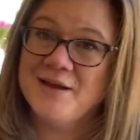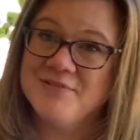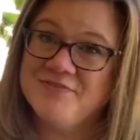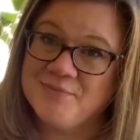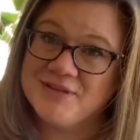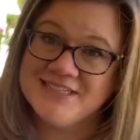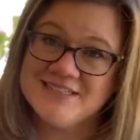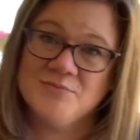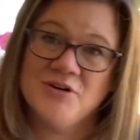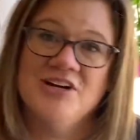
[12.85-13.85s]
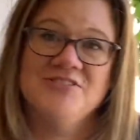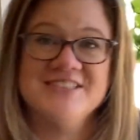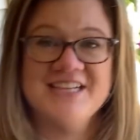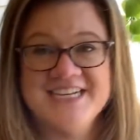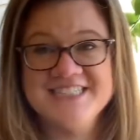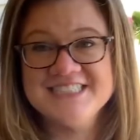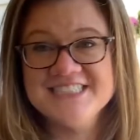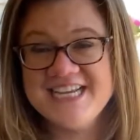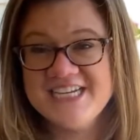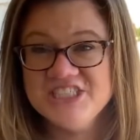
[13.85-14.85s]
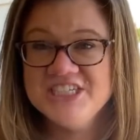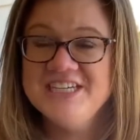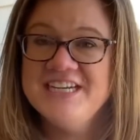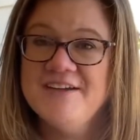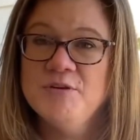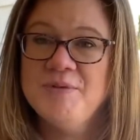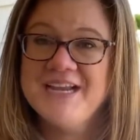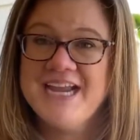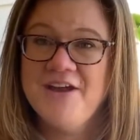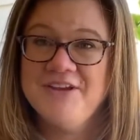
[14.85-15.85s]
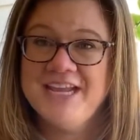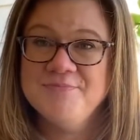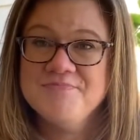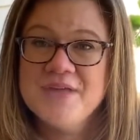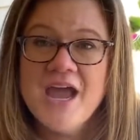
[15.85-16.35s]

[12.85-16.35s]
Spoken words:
I'm a Family Consumer Health Sciences agent in Yavapai County.